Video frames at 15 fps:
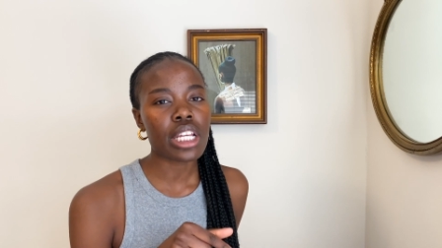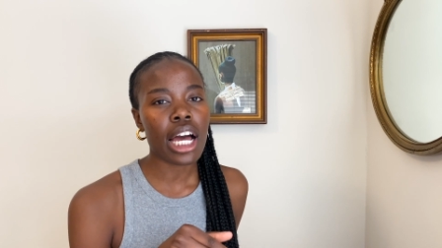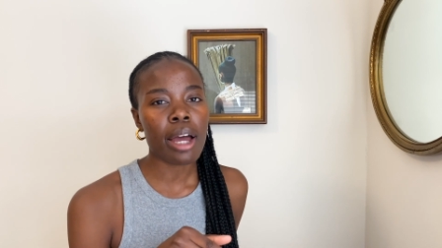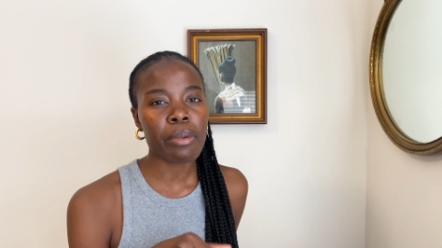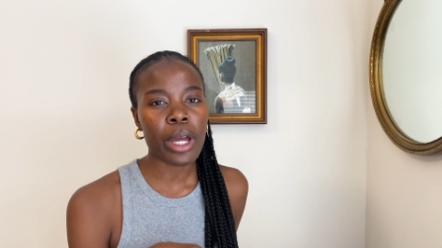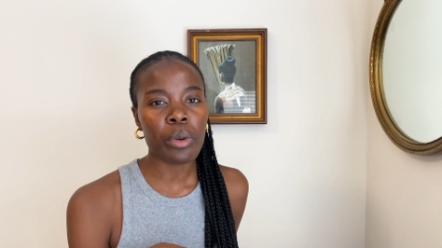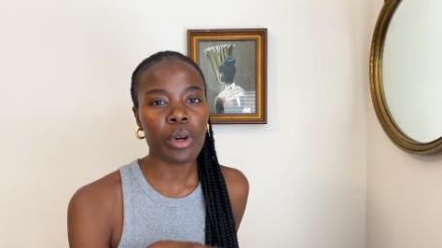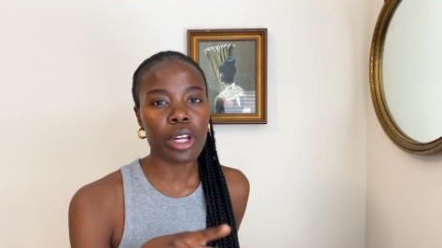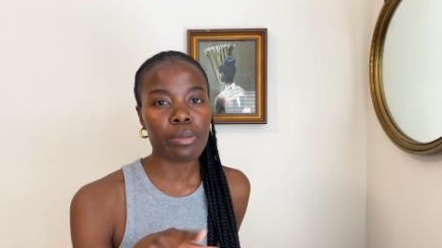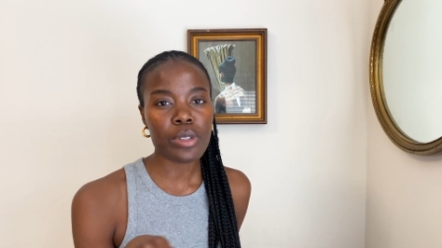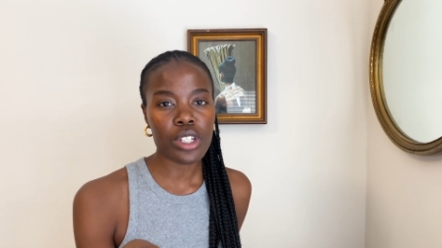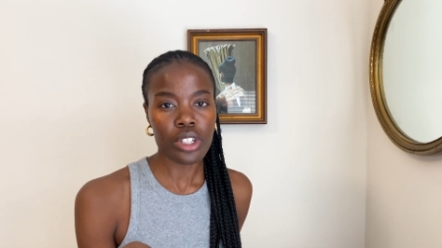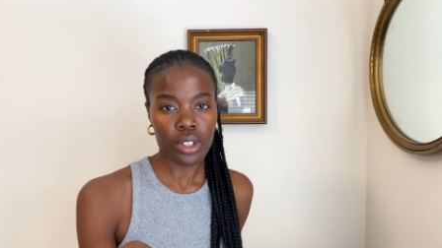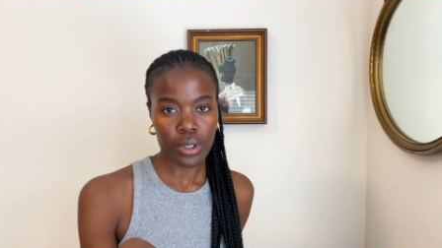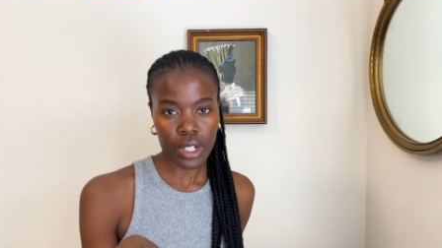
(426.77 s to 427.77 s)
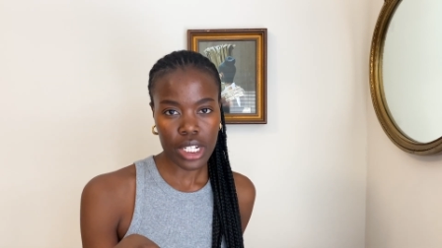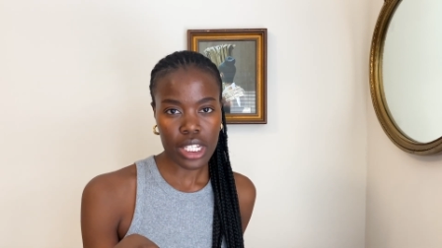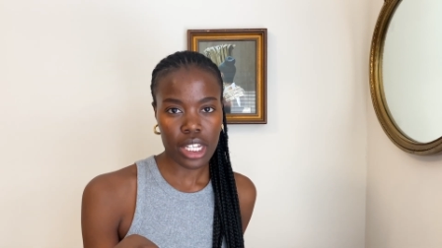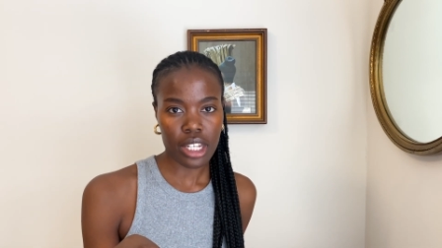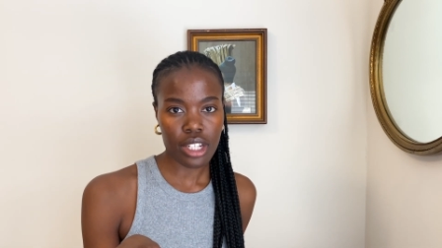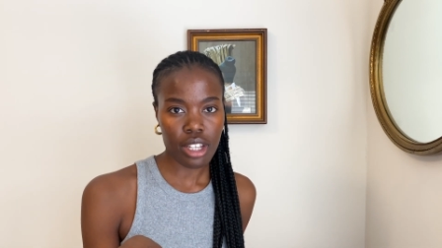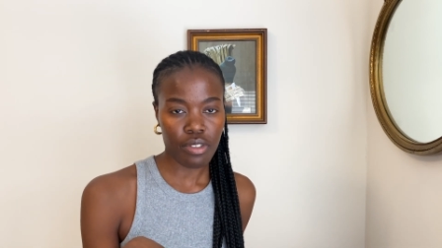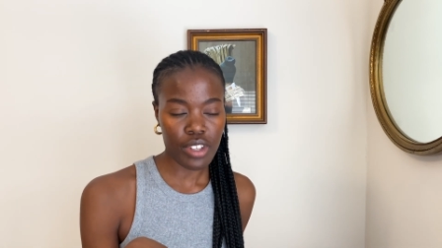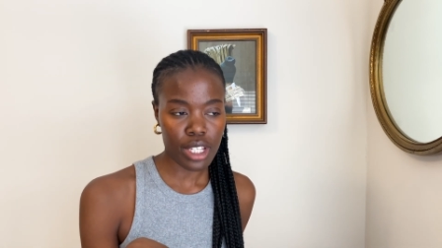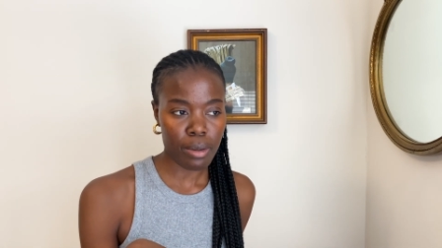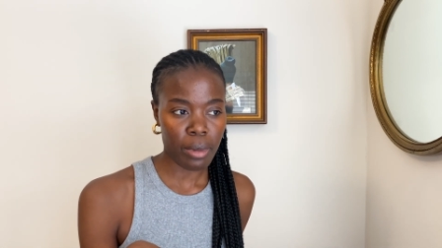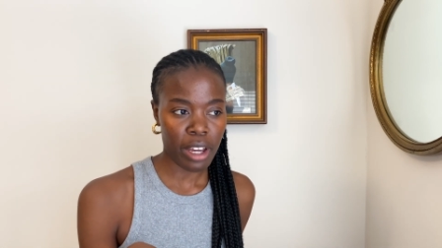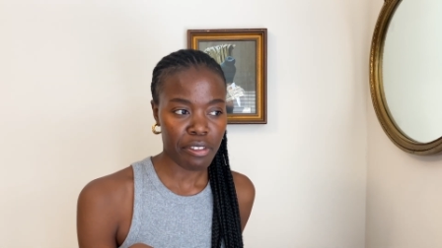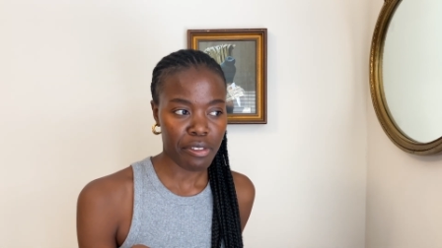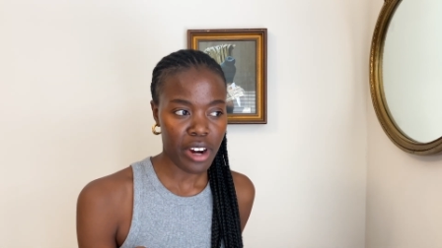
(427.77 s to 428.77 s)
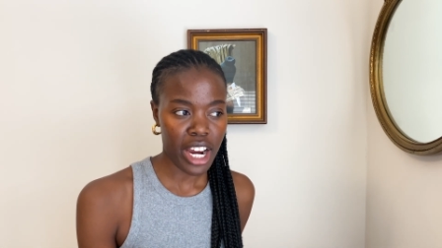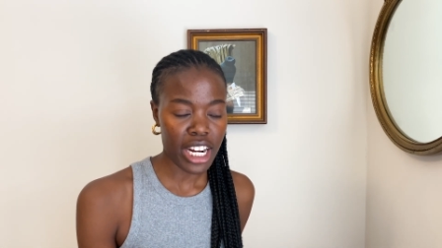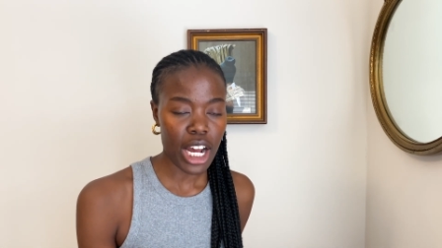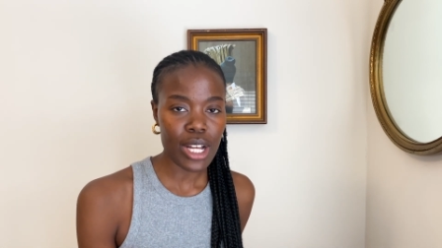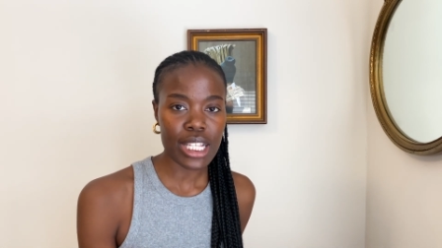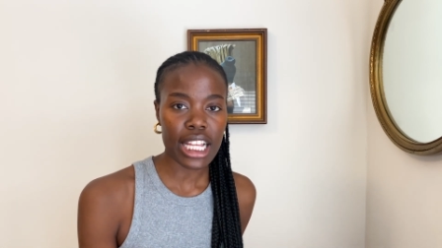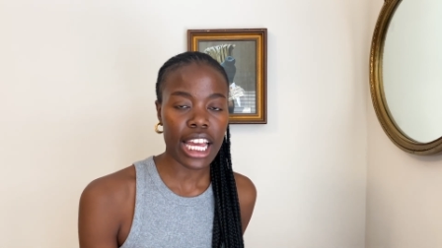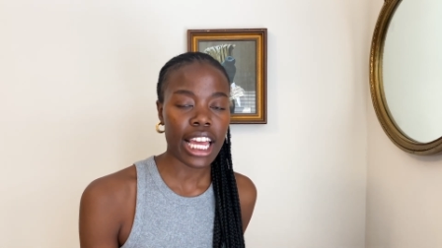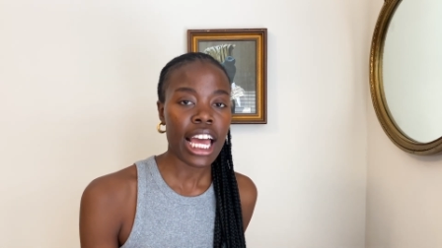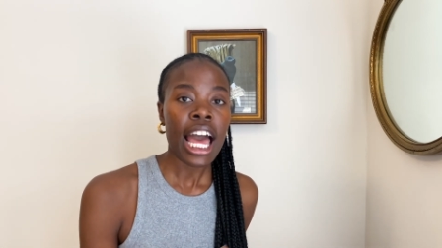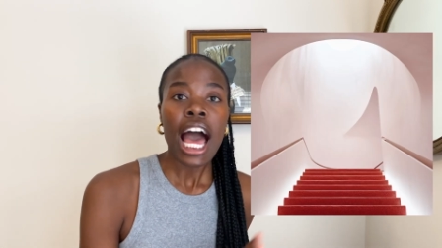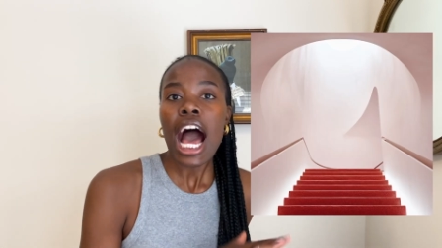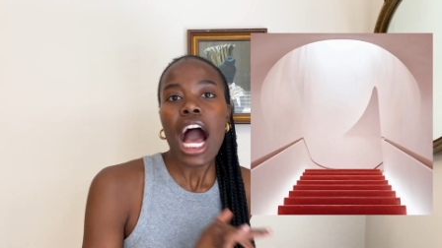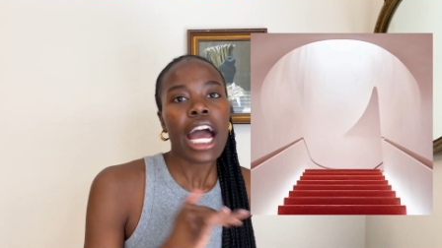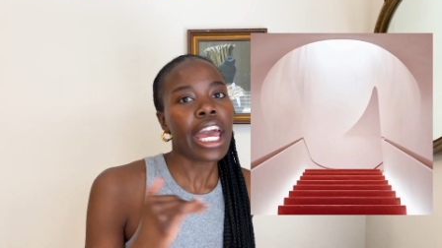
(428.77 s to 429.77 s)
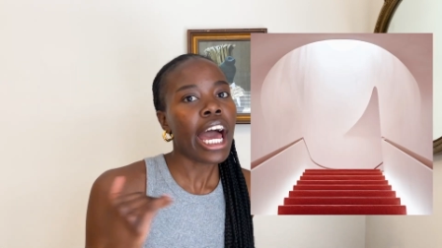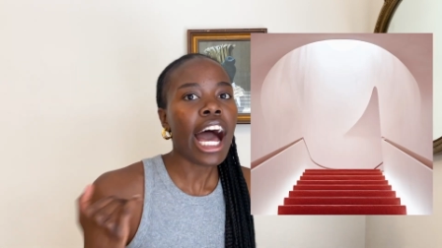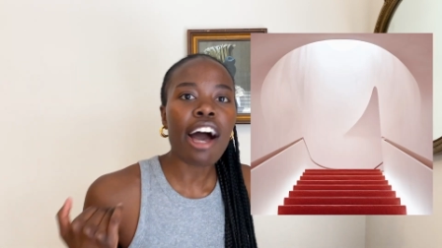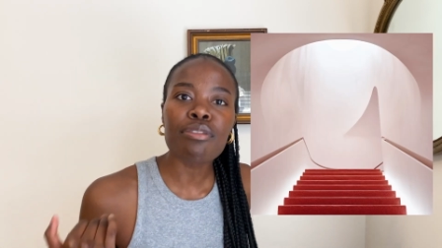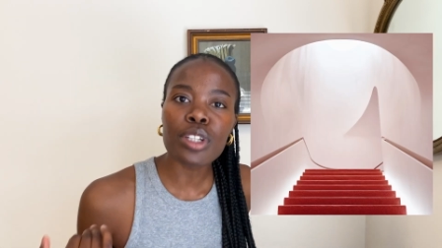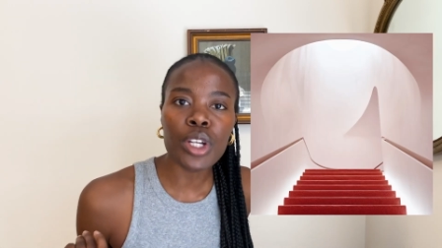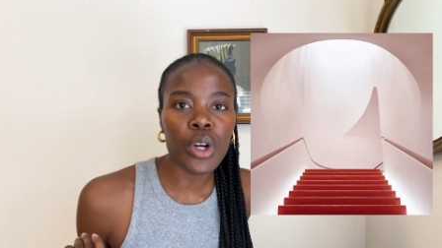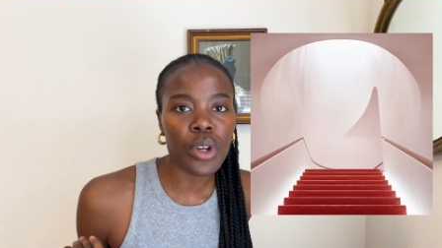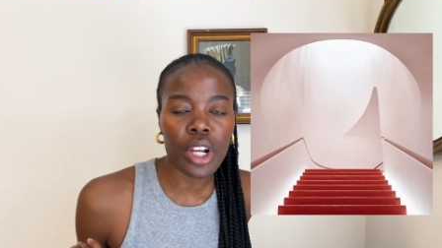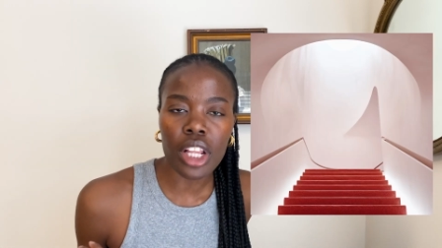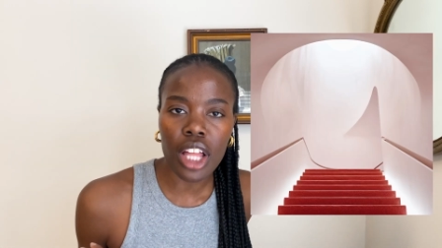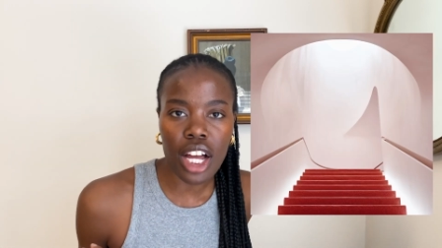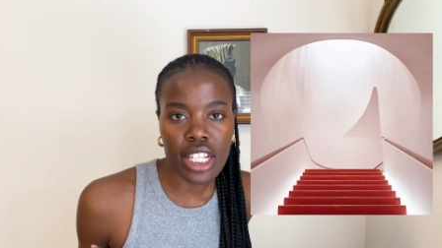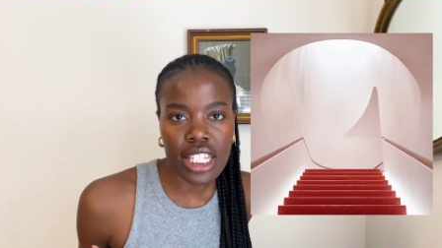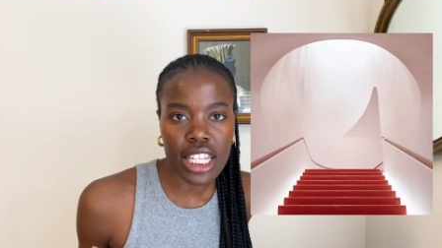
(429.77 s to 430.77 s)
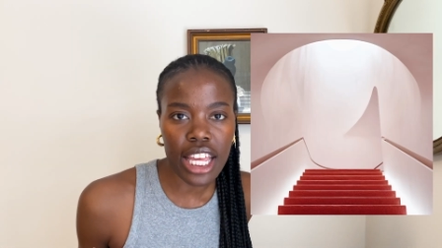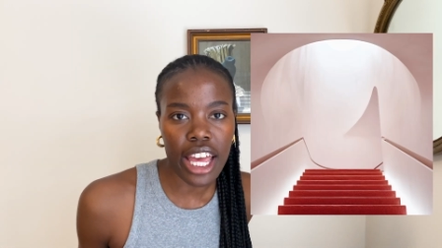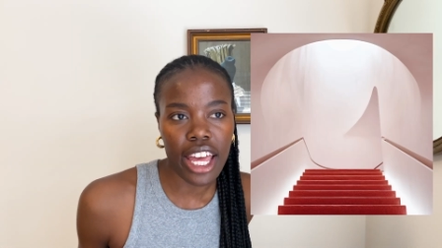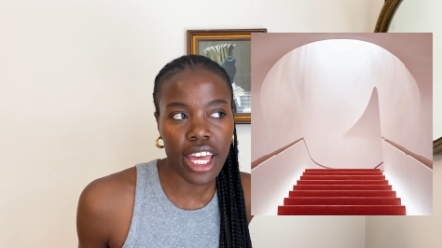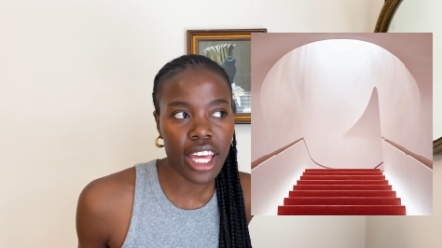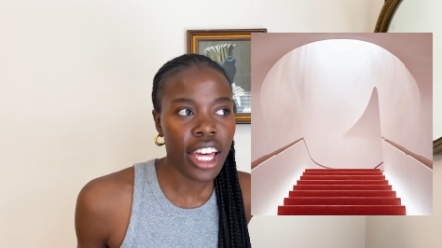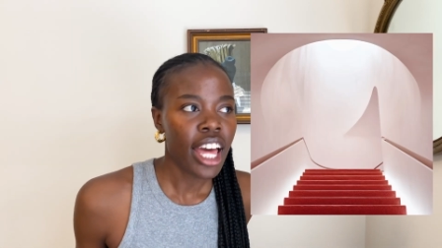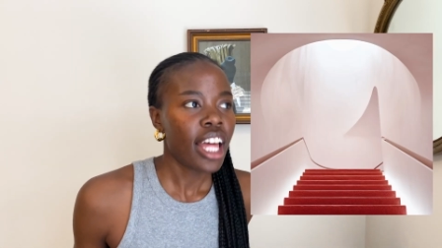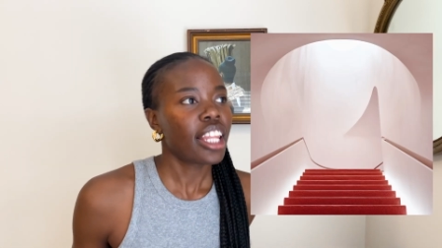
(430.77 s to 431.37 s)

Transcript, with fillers: time I went up to New York City to visit my friend, I was like, I have to go to Glossier.